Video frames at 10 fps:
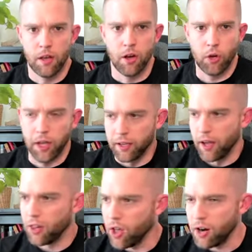Okay,
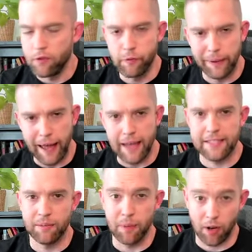a lot of you have been
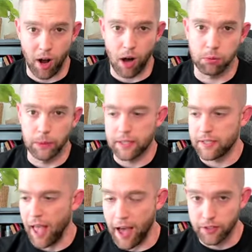asking about compliments,
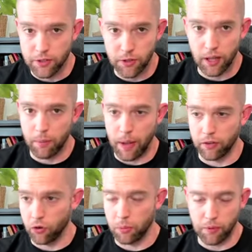how to do
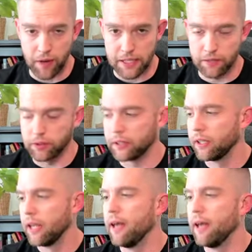them effectively.